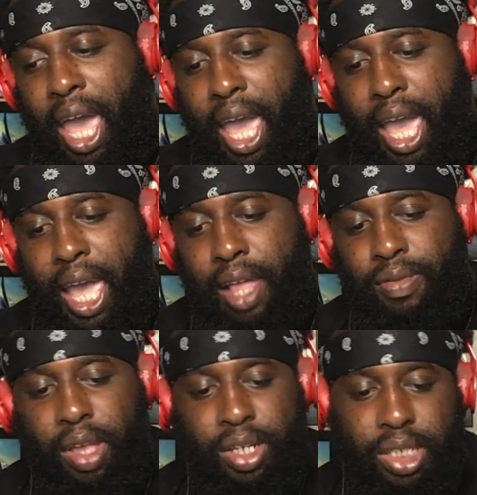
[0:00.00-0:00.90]

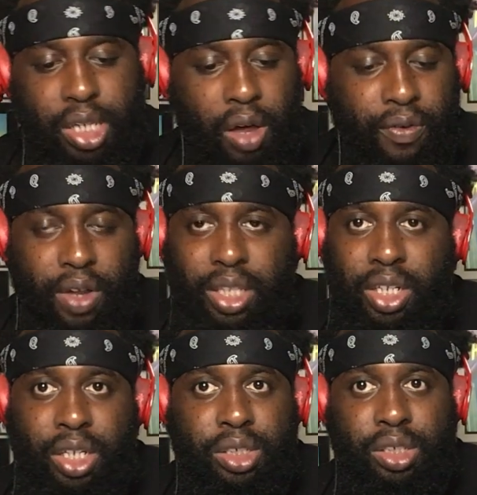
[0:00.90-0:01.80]
And they're just off at the
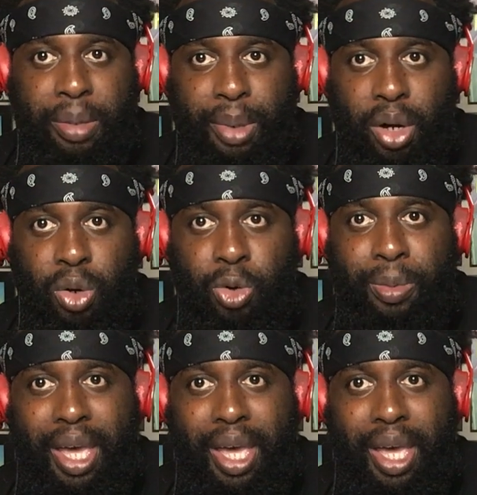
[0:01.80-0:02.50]
little summer home,